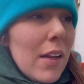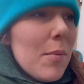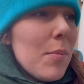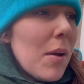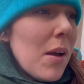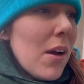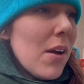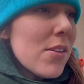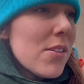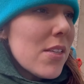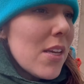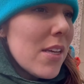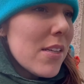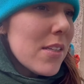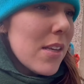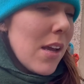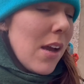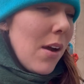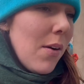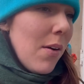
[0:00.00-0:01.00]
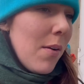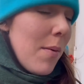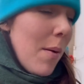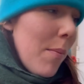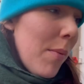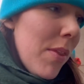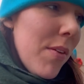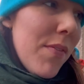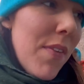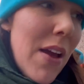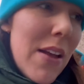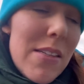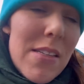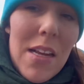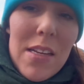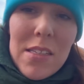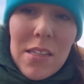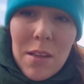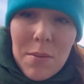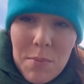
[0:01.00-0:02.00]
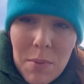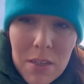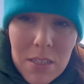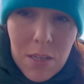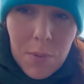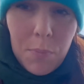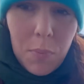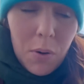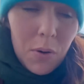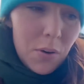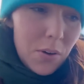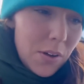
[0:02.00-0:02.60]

because years ago, I remember the vets asking me to put